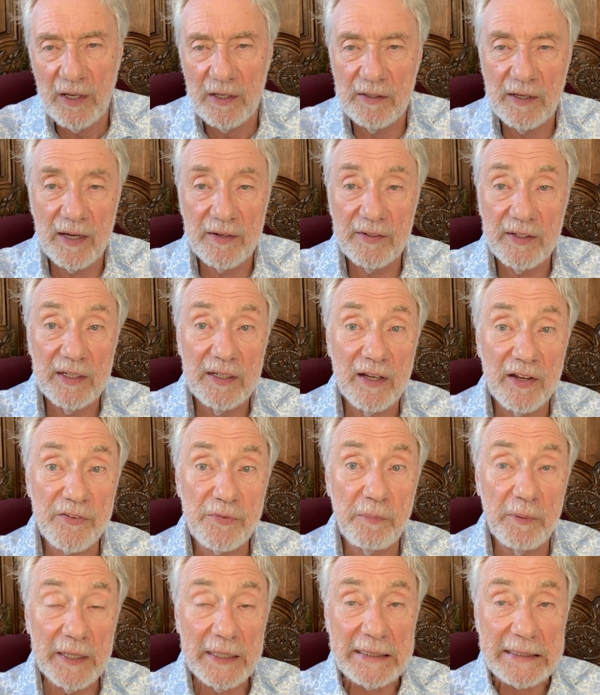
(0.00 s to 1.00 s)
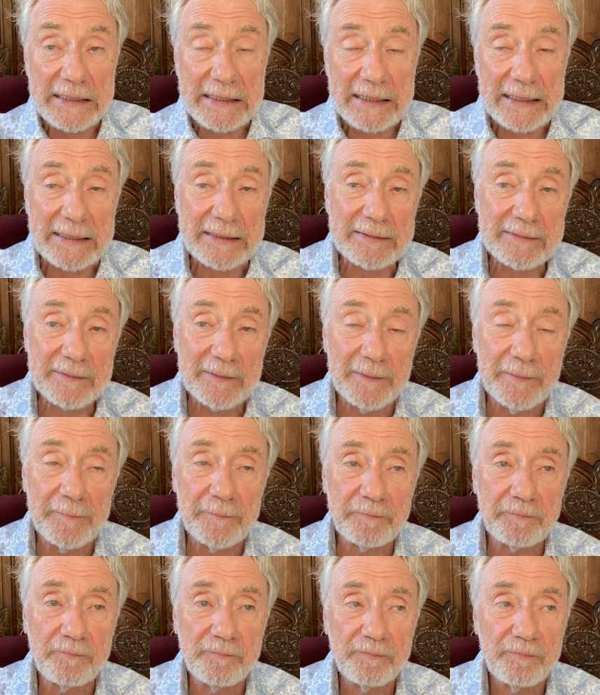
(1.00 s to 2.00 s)
that he explained that
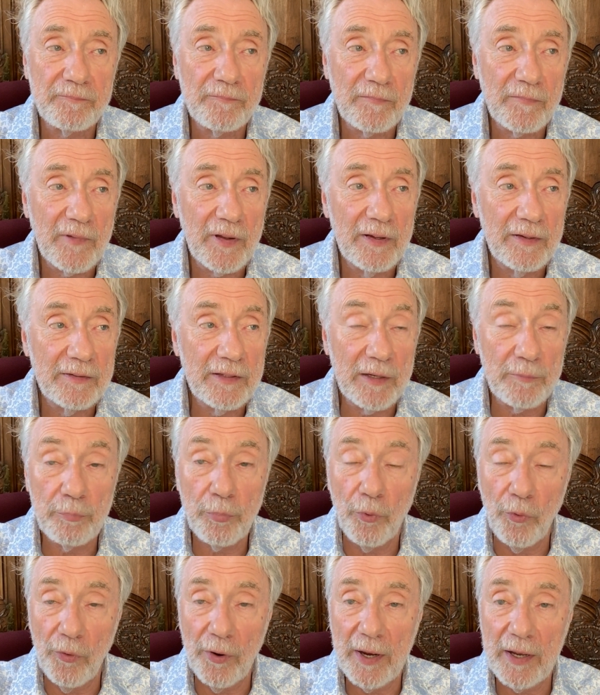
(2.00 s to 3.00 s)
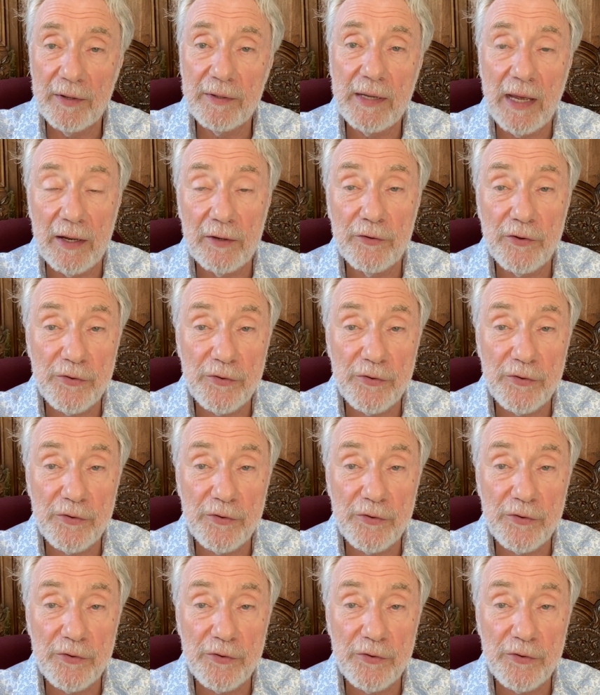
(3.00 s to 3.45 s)
that Bohr had a